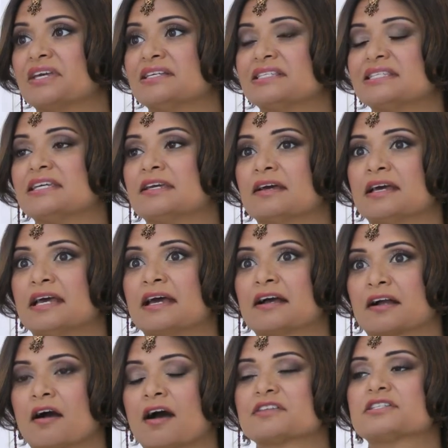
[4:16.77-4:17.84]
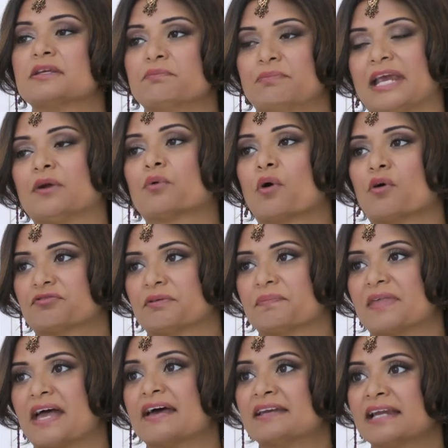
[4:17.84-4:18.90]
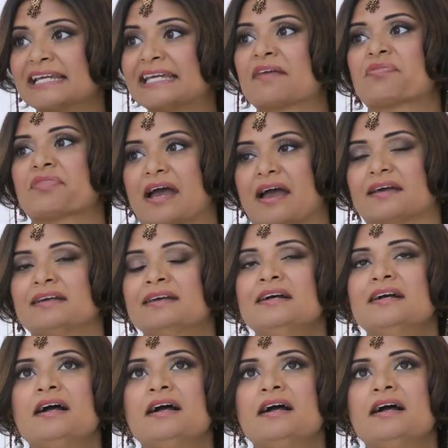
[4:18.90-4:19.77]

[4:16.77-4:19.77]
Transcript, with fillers: They see a constant payroll from that, and I get that.